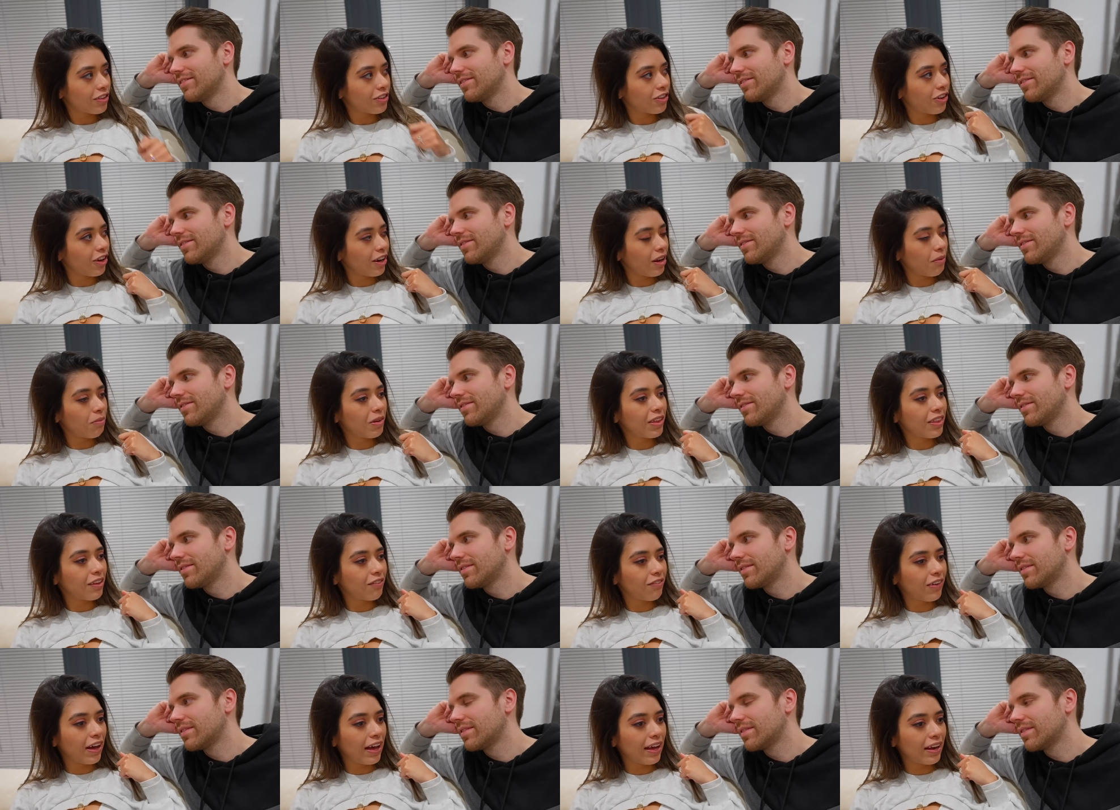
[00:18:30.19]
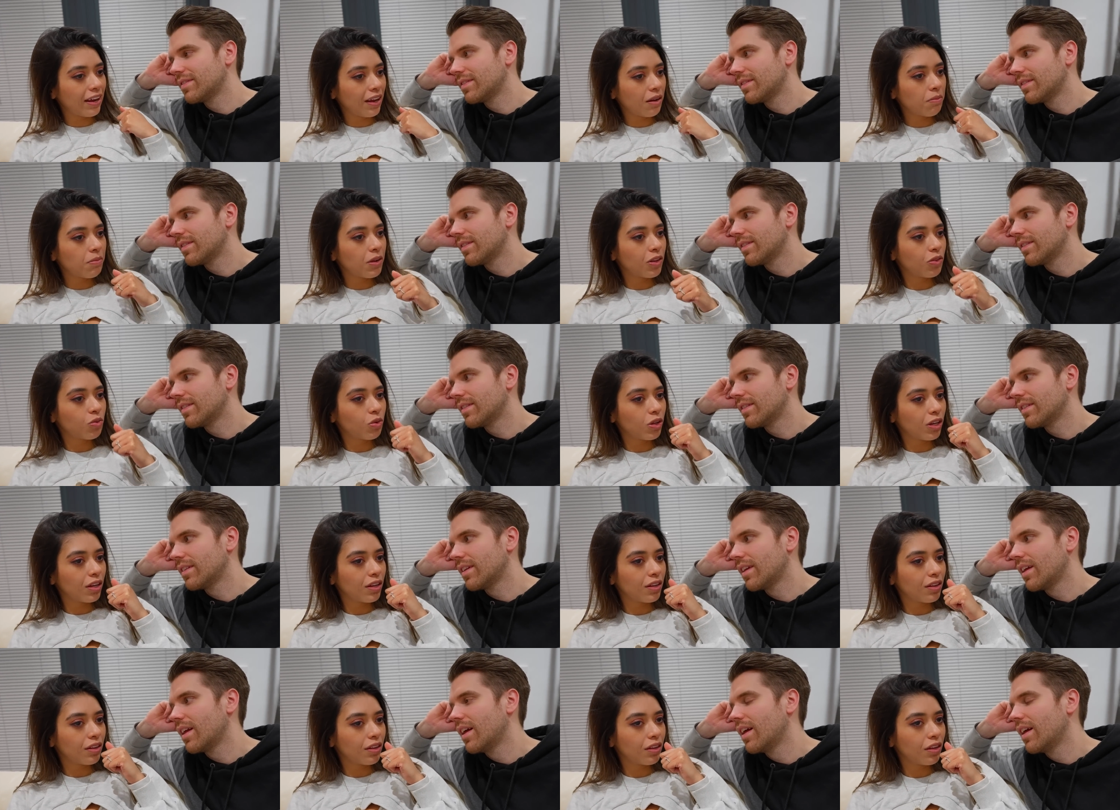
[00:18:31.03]
Speaker 1: it's gonna be divided
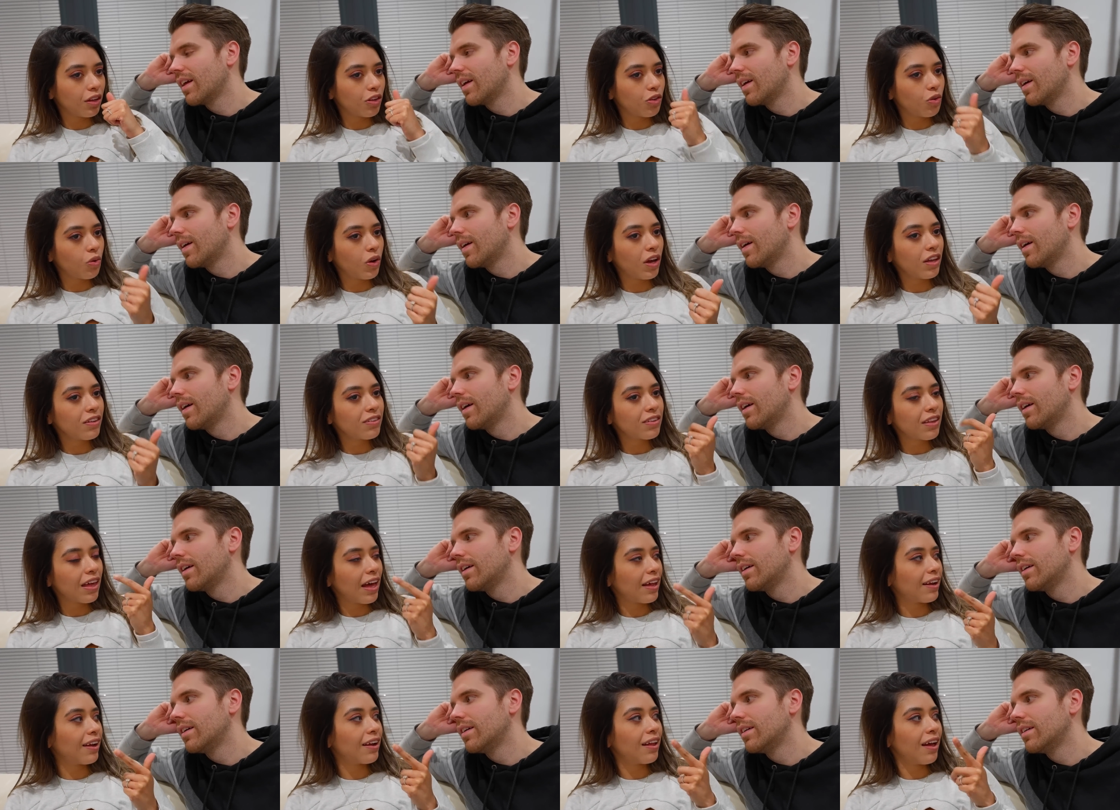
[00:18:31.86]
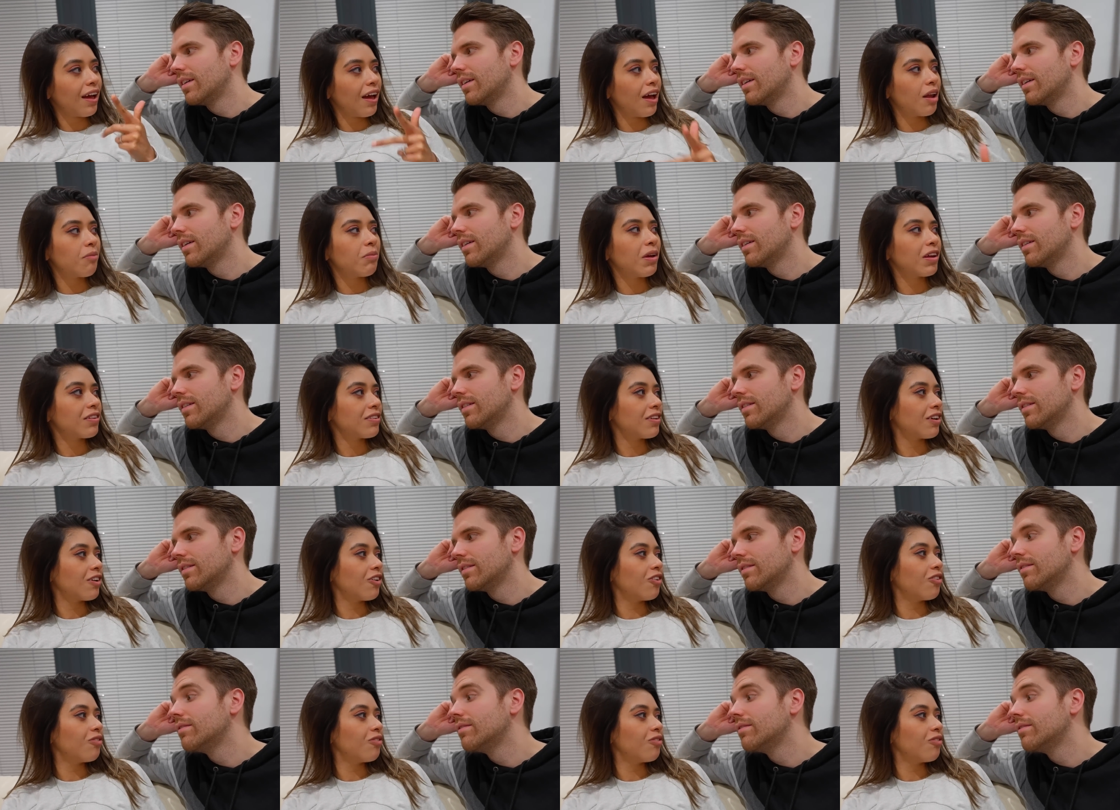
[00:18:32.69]
between the US, Canada, and Mexico.